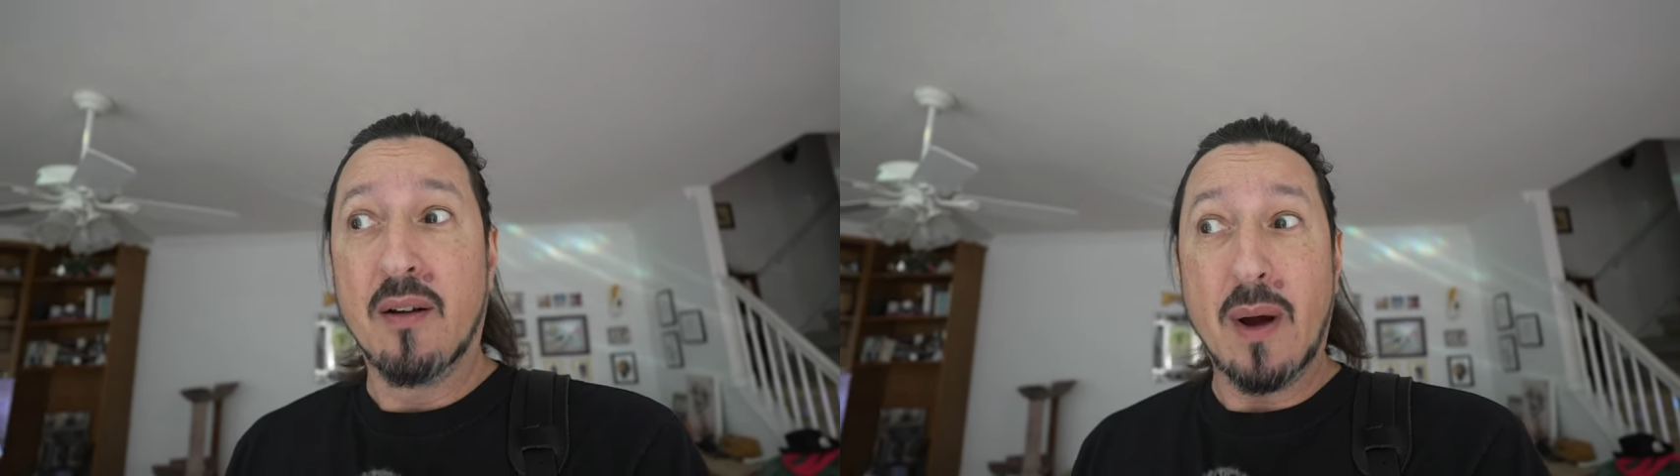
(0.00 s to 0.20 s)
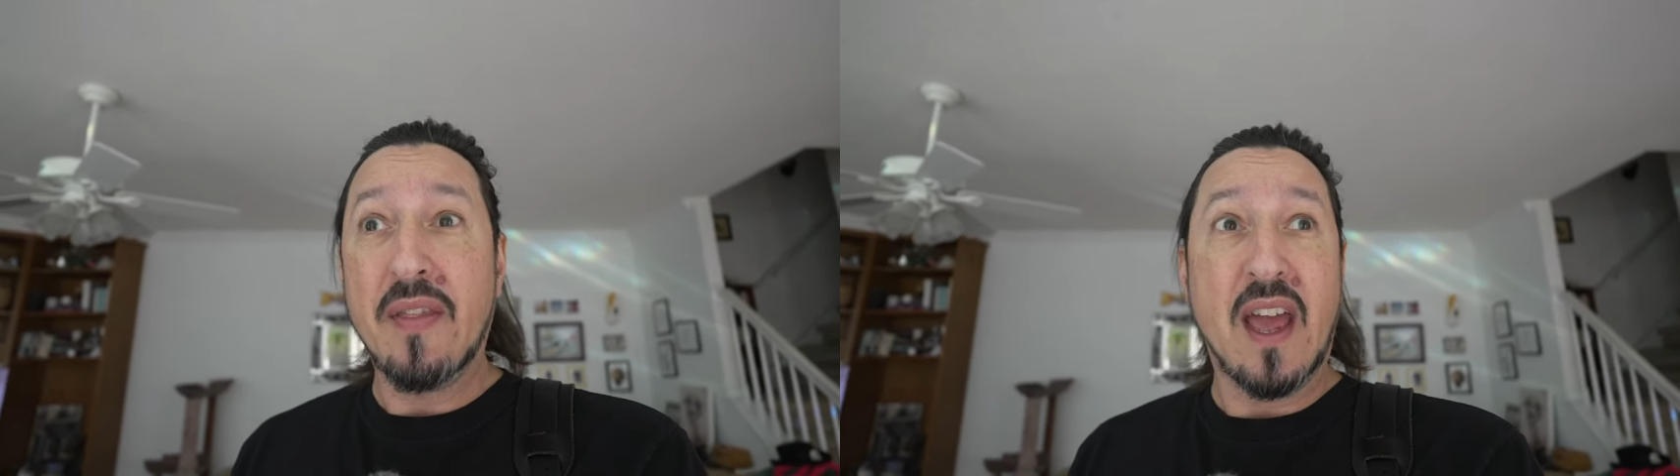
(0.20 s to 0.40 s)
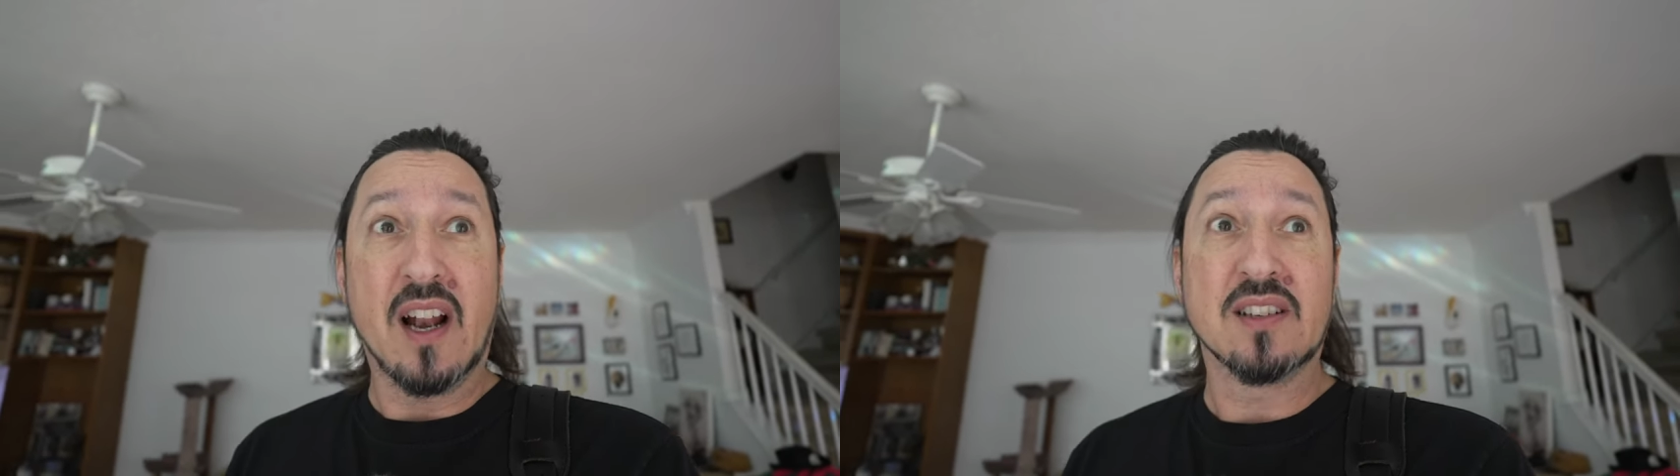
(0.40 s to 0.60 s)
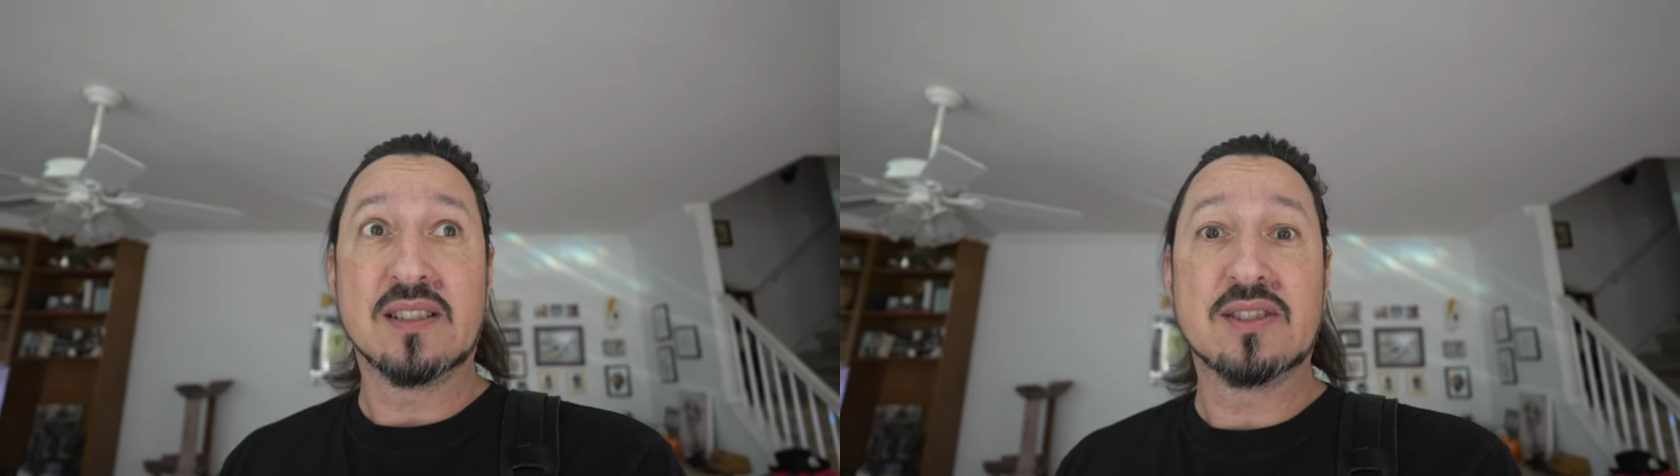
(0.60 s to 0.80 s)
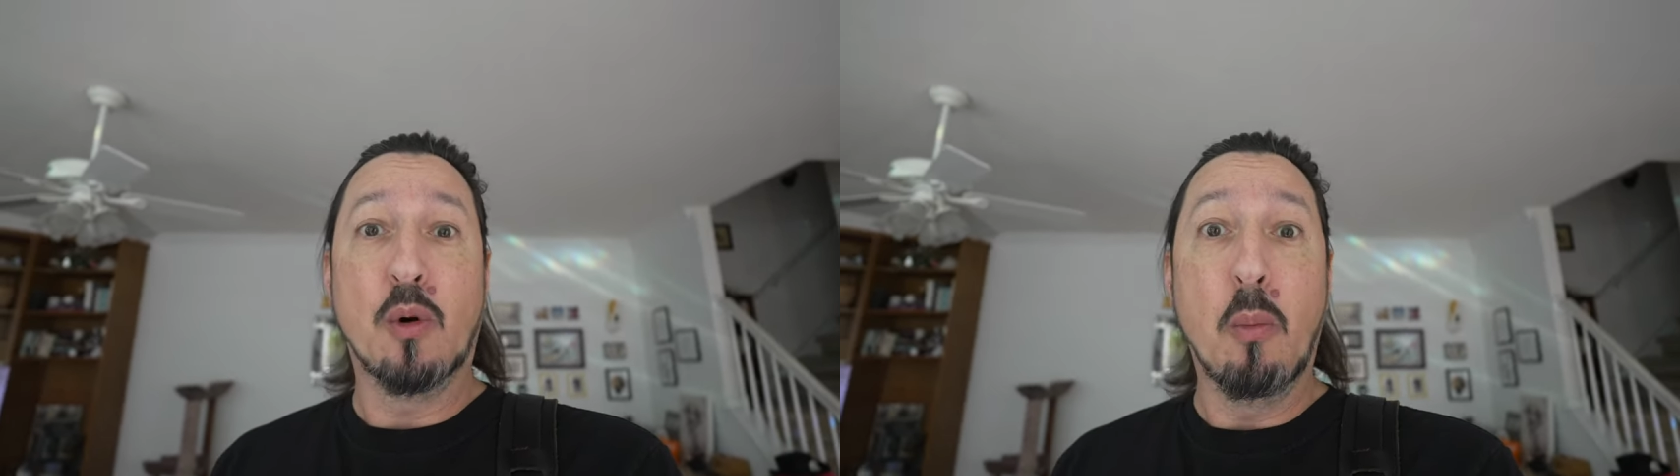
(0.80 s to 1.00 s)
why the hell is
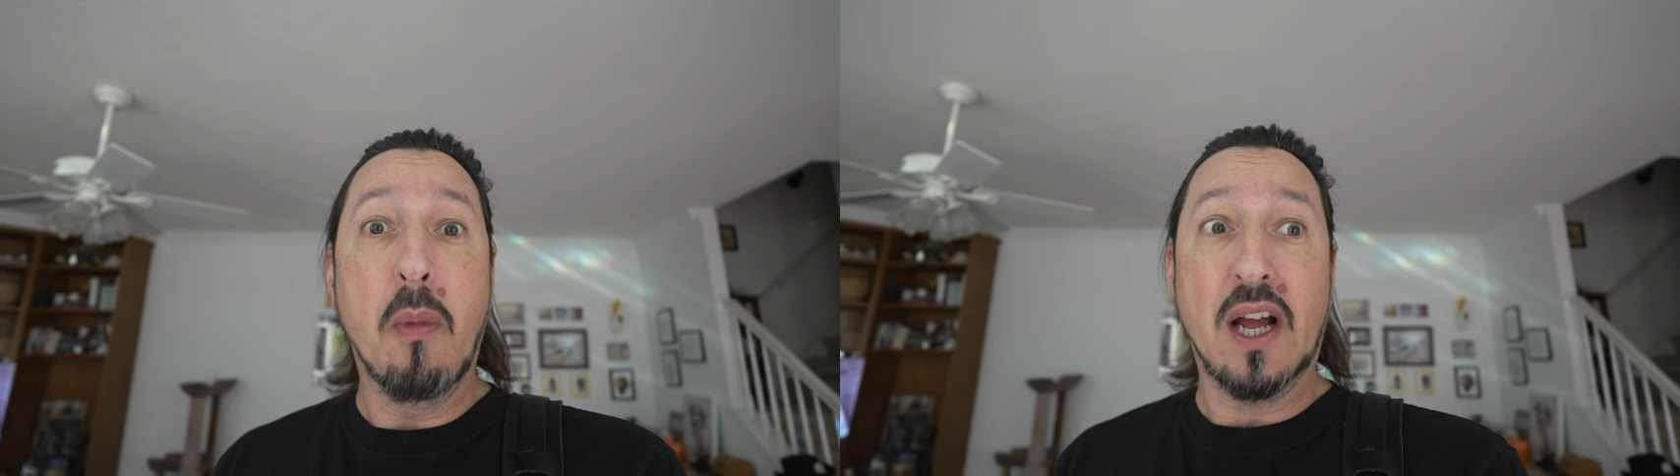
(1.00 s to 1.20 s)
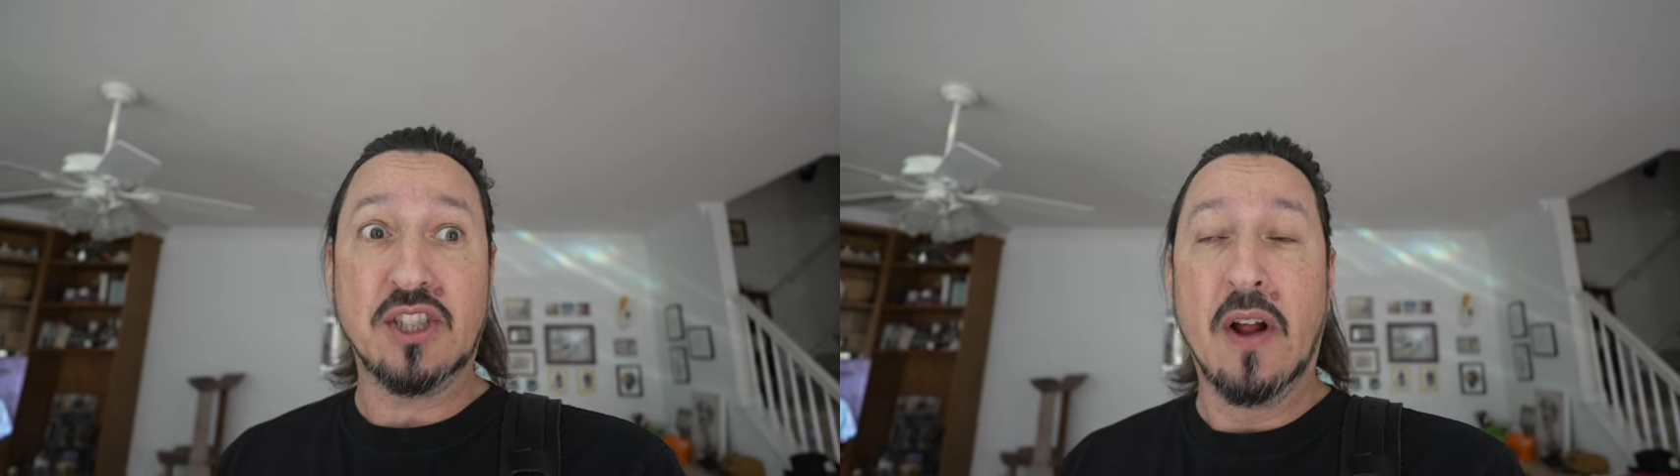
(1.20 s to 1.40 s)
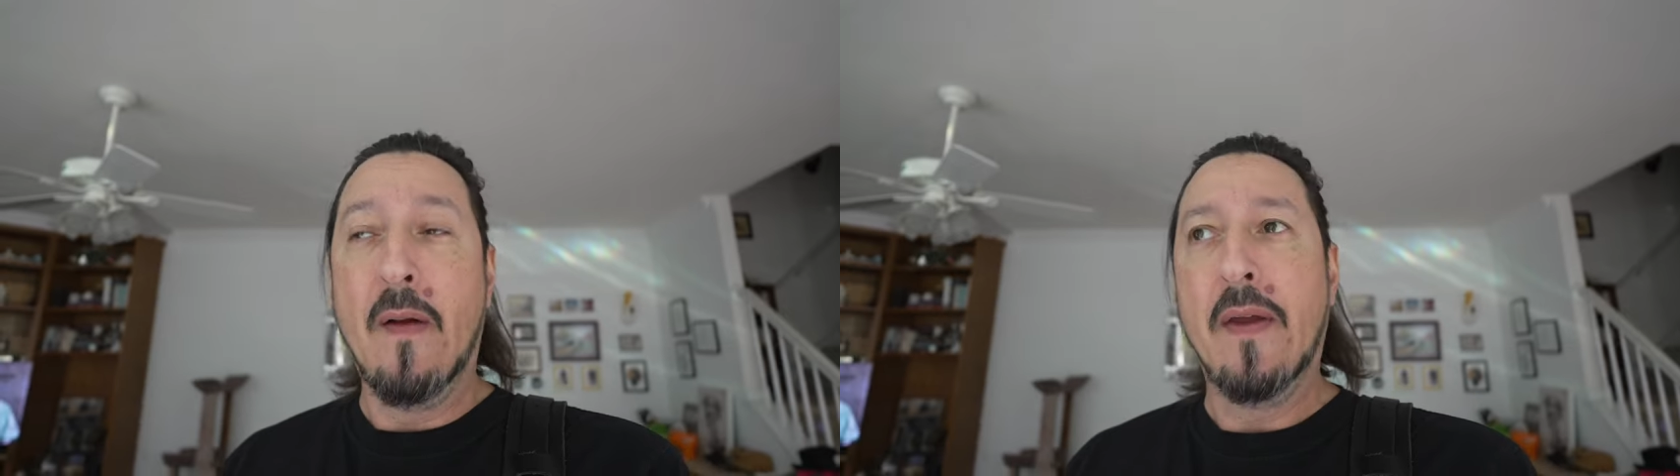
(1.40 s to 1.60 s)
it so much?